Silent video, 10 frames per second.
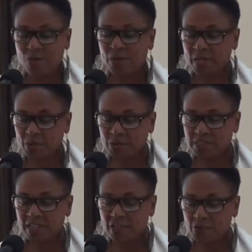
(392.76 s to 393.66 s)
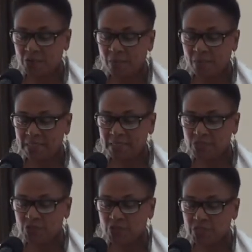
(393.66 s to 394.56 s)
but I will tell you that my
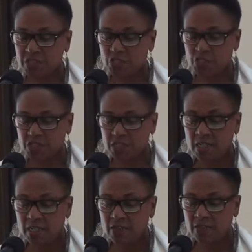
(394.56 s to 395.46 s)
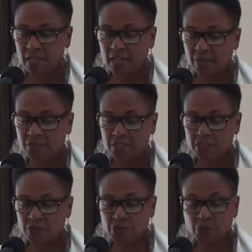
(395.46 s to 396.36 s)
sister said she ate in the
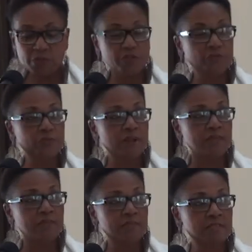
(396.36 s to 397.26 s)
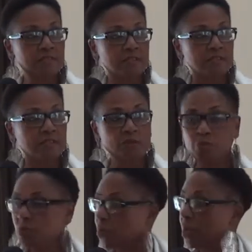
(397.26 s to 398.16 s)
cafeteria with her friends who
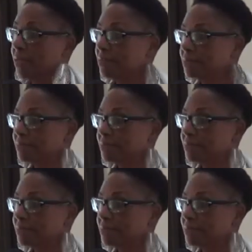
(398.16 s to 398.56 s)
were white.